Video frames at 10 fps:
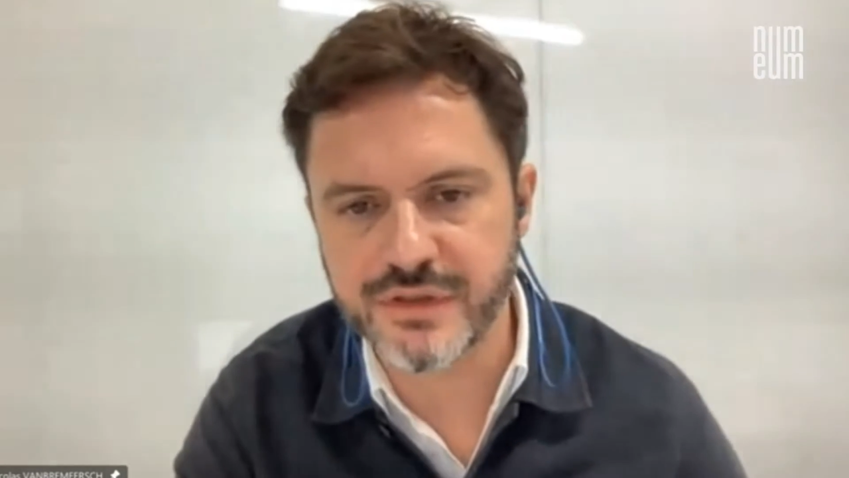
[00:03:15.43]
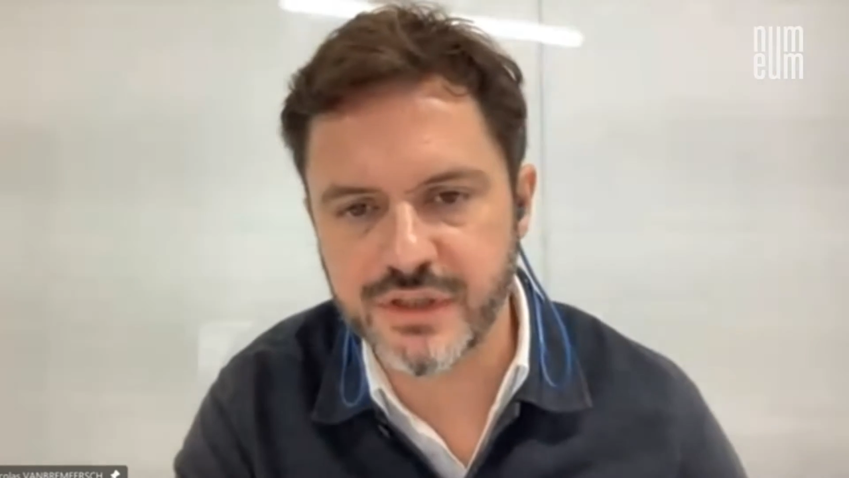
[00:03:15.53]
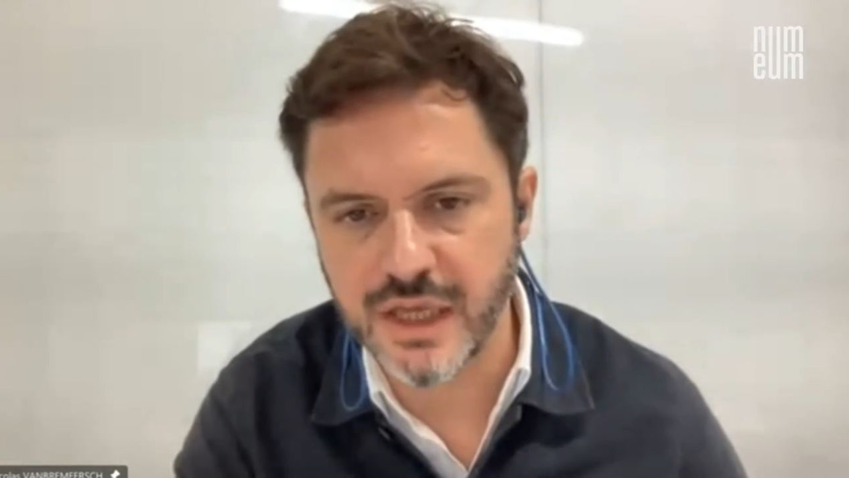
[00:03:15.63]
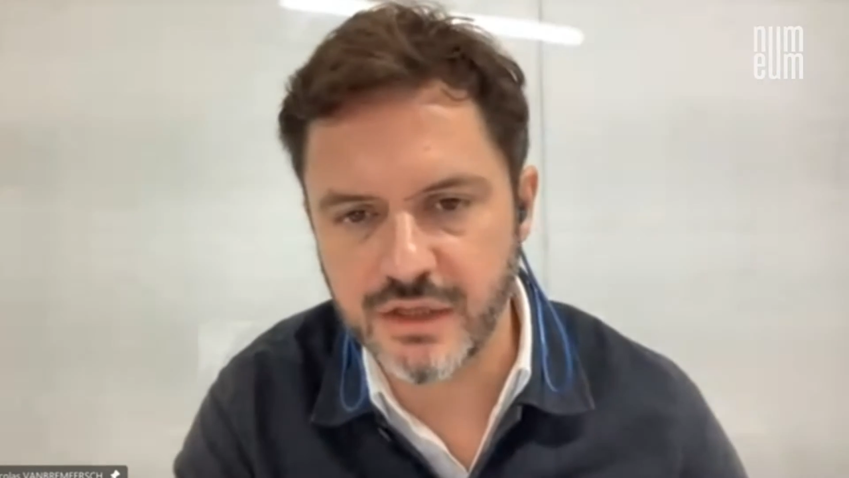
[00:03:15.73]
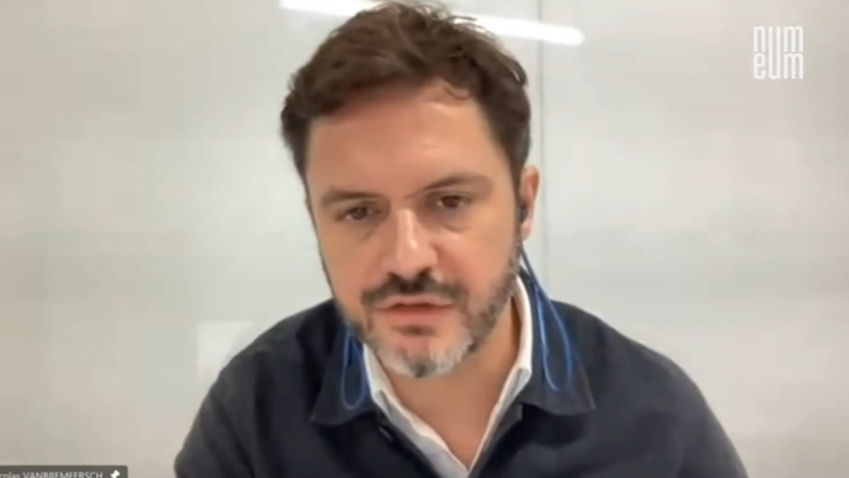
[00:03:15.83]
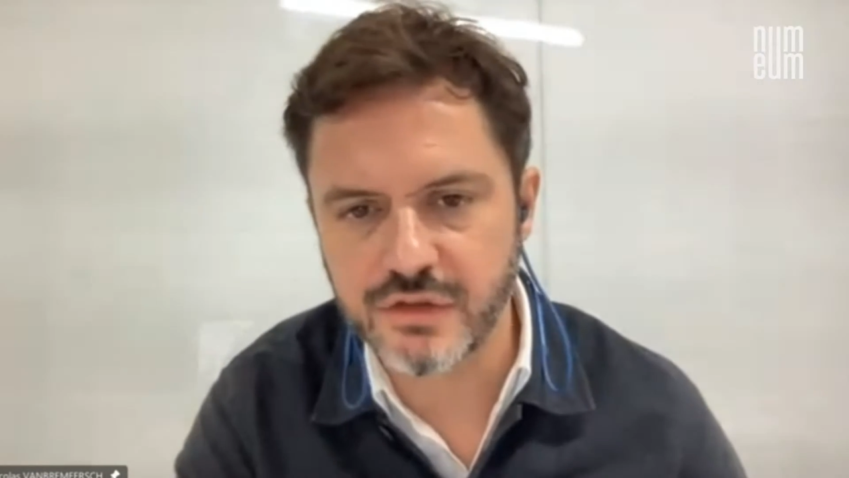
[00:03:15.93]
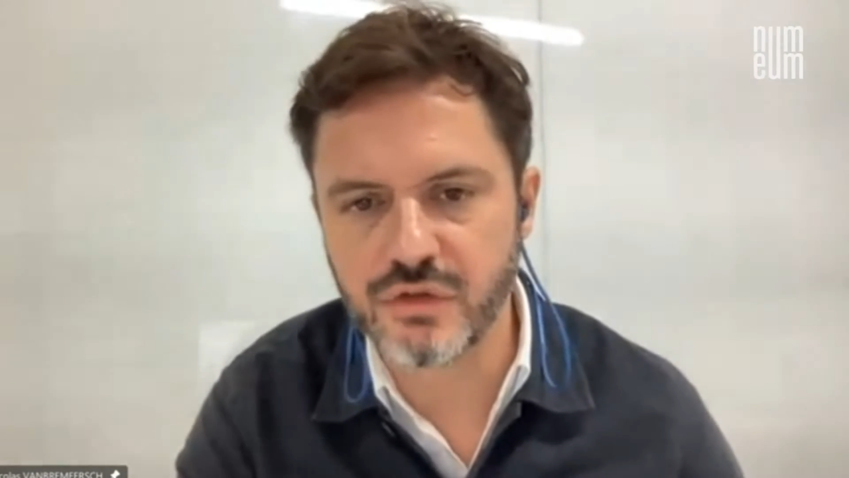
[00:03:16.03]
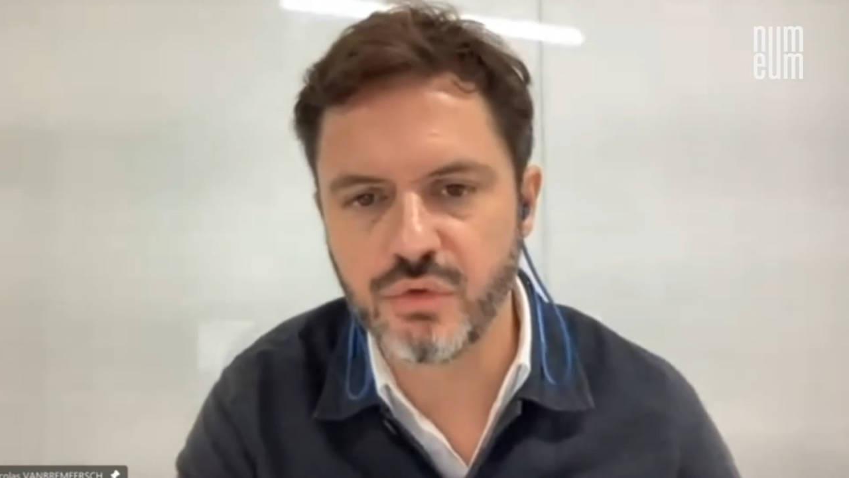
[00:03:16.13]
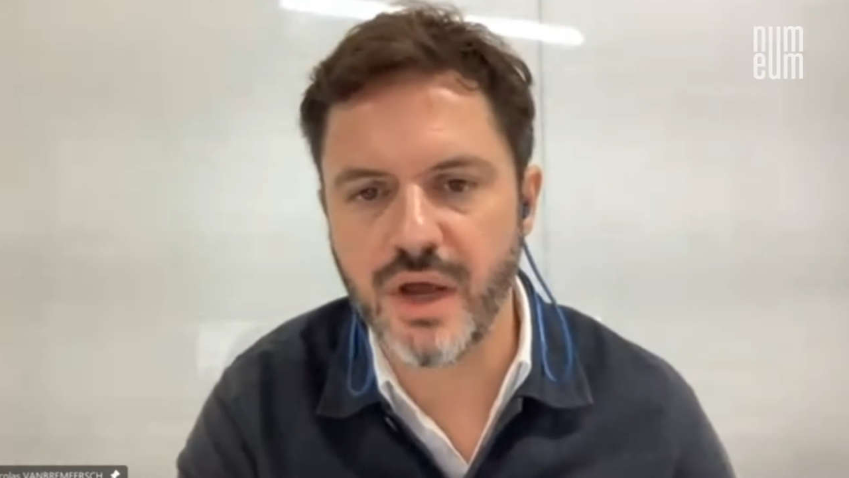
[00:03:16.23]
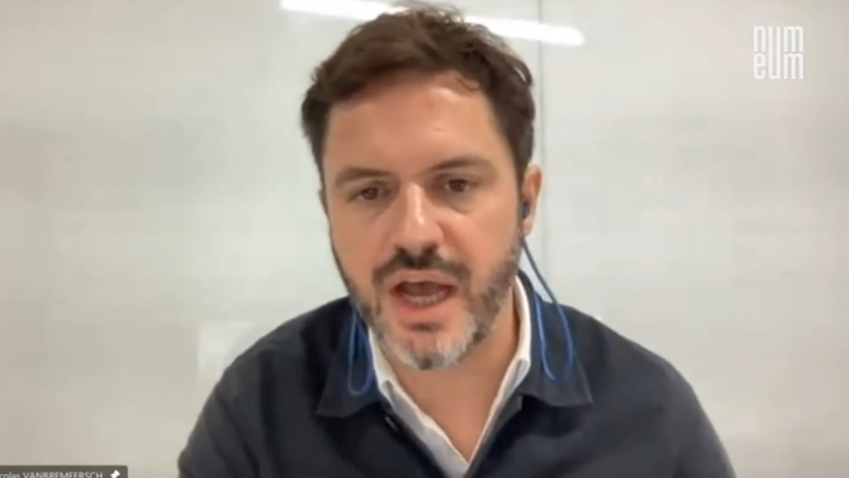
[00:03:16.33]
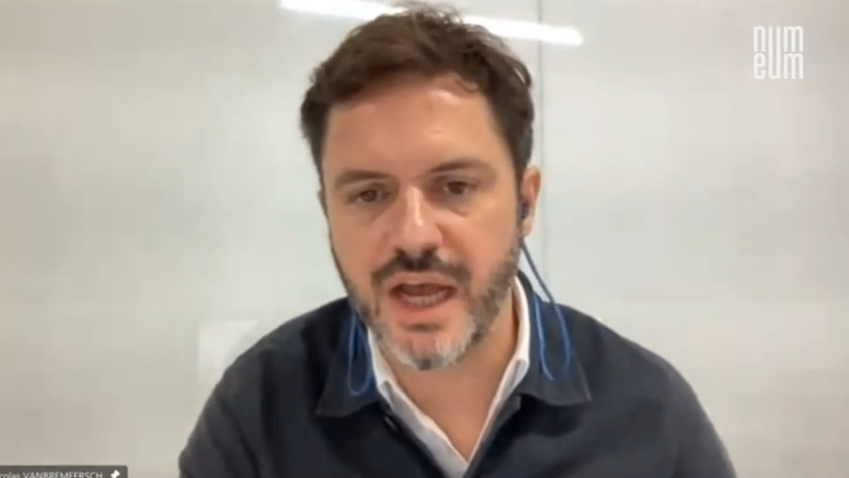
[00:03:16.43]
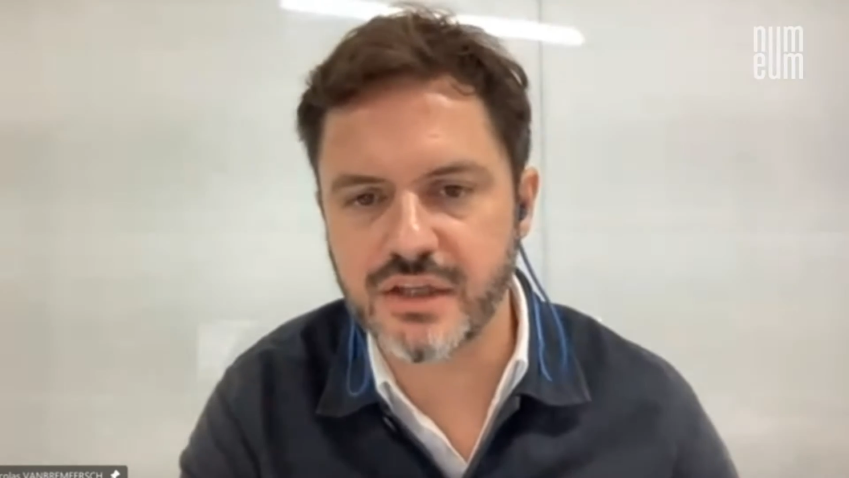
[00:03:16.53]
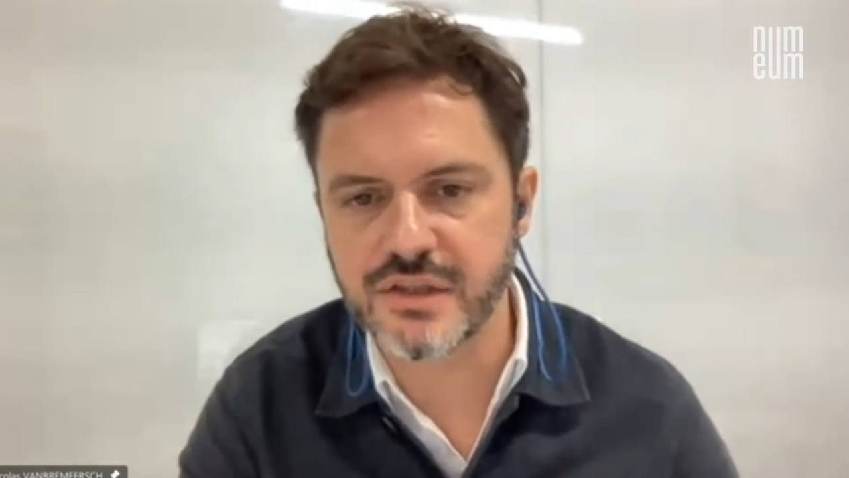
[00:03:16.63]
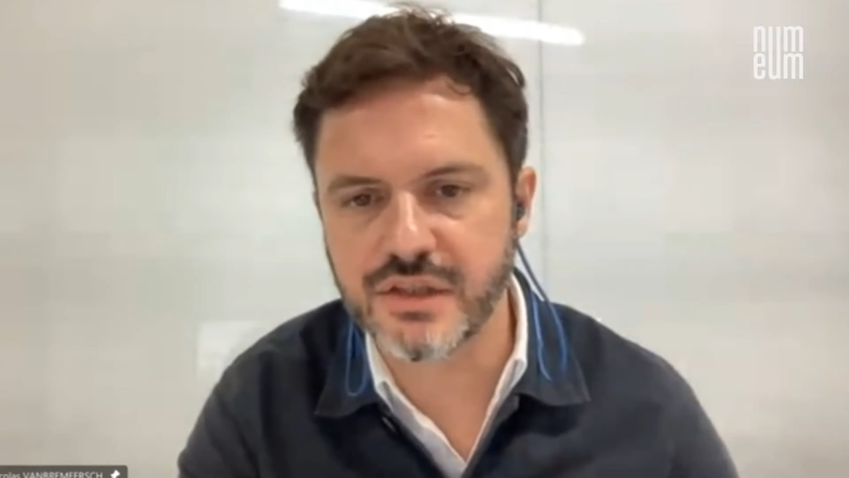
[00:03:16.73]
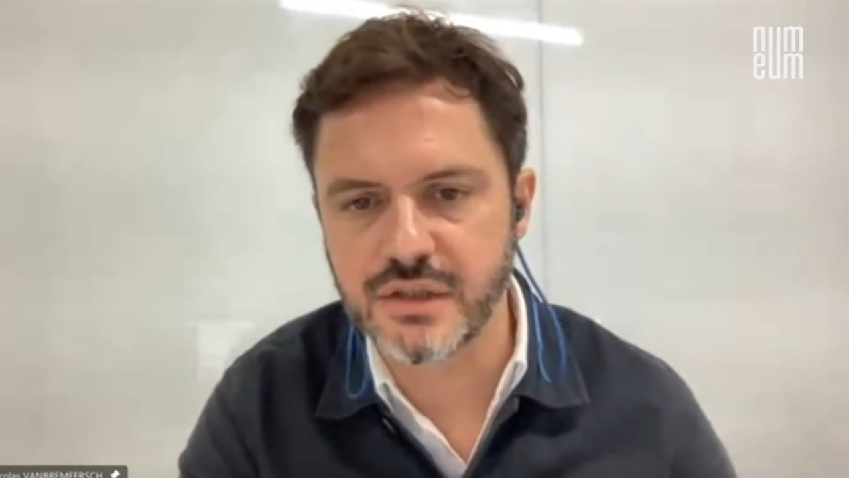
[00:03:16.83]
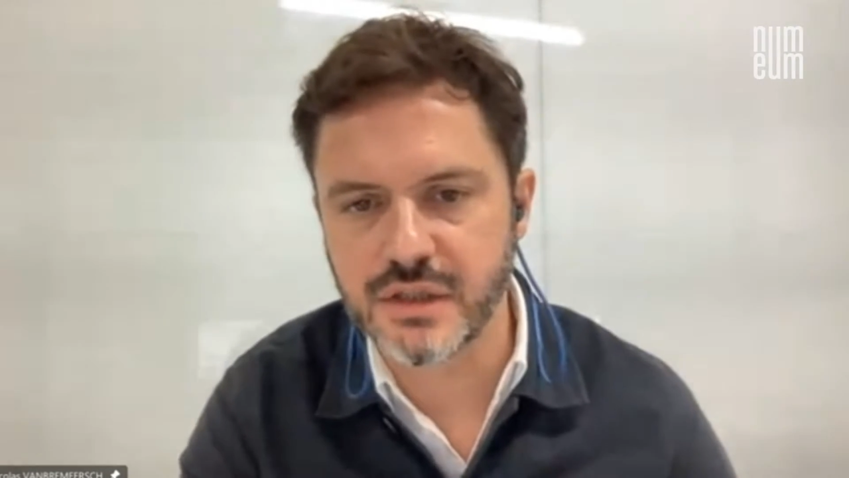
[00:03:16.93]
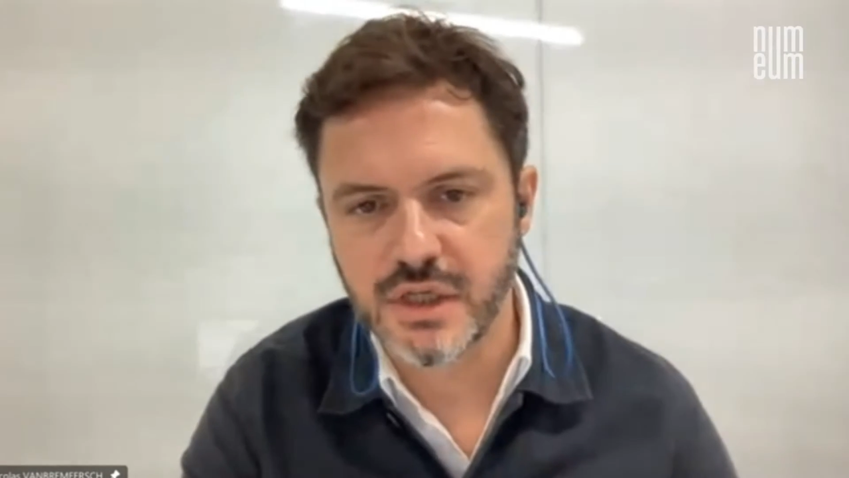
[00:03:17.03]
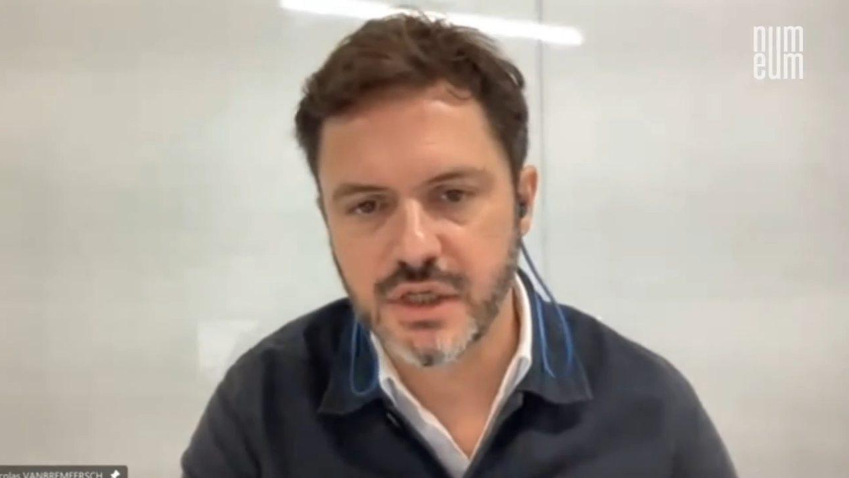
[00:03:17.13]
states to act